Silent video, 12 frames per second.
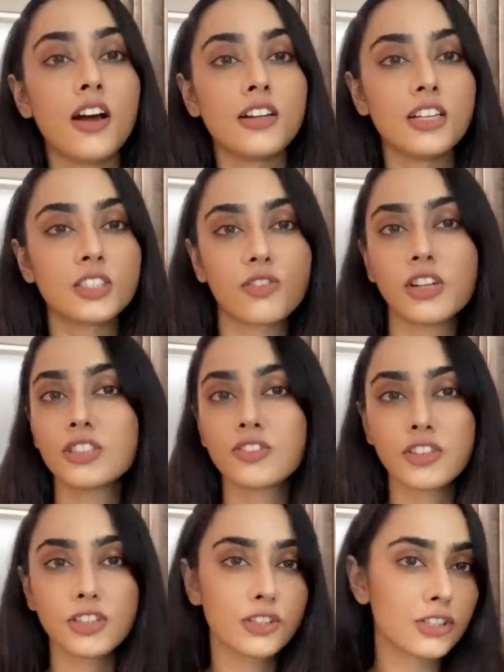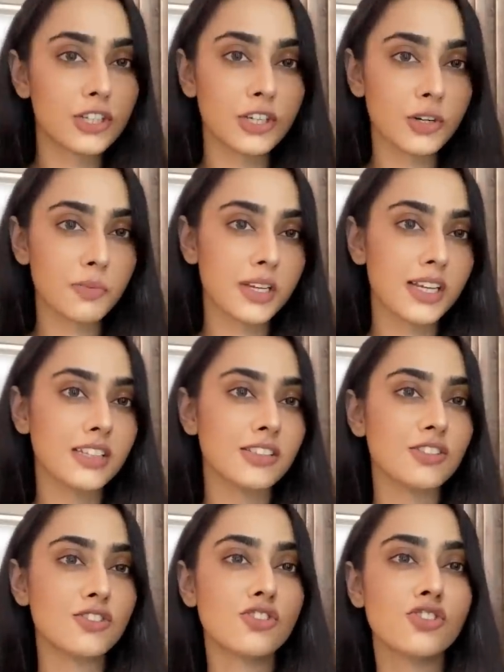This one's for you,
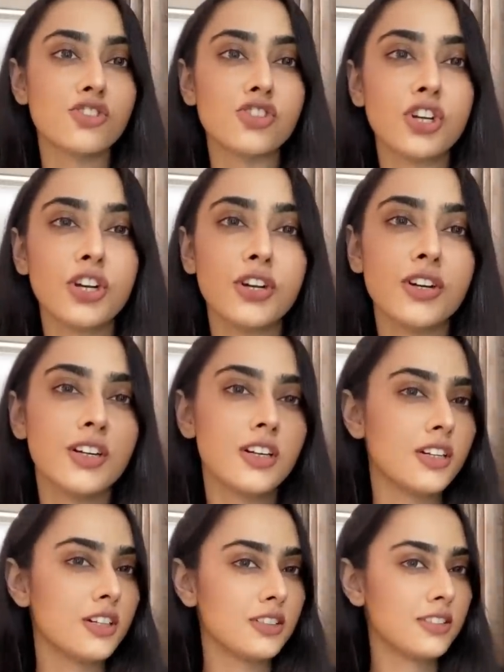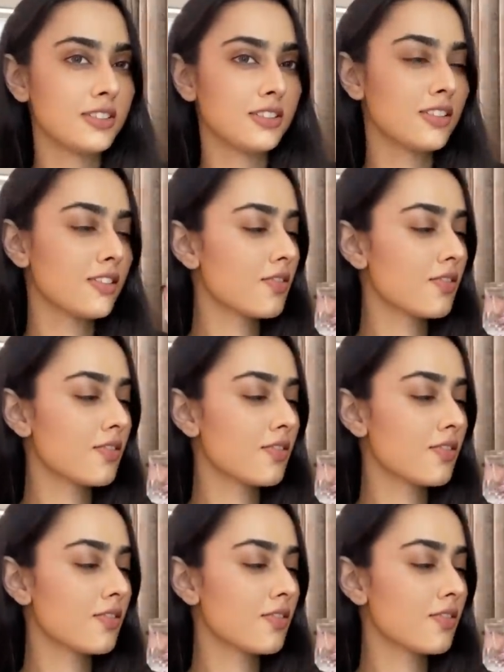Cubies. Cheers.